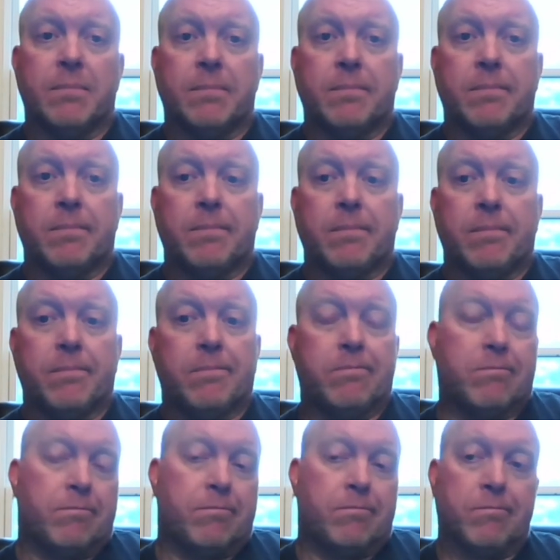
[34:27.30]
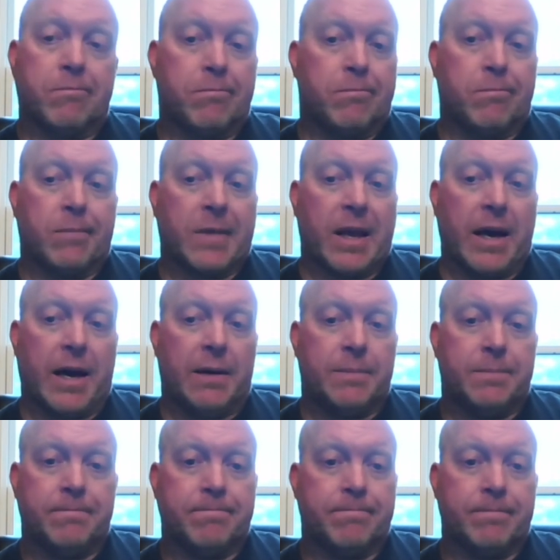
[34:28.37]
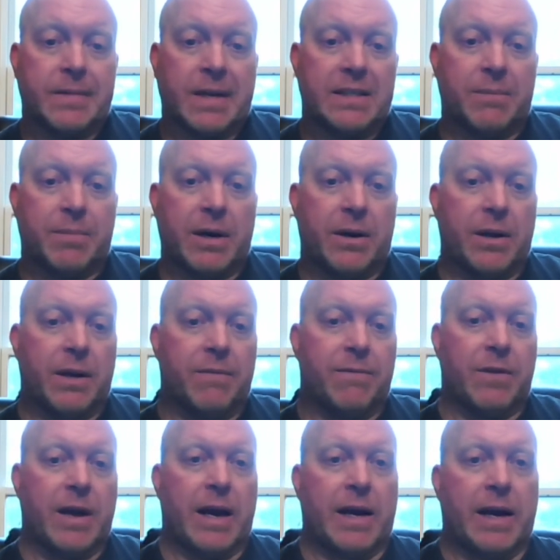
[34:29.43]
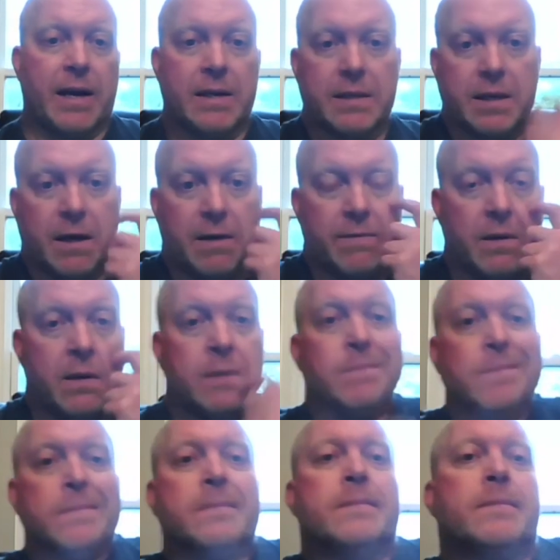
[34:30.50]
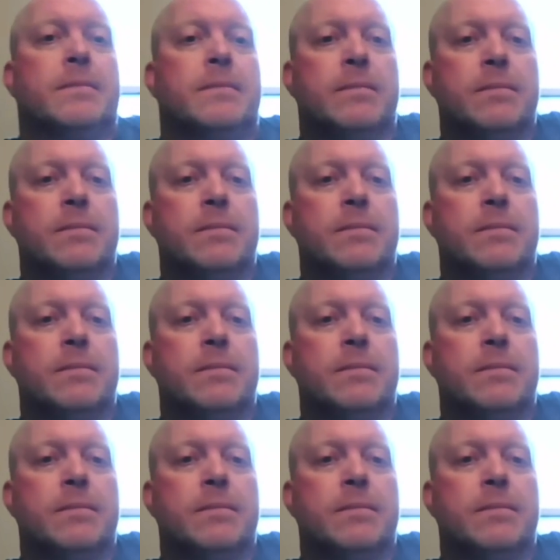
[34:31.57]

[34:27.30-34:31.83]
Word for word: Um, yeah, that's about it for that kind of stuff.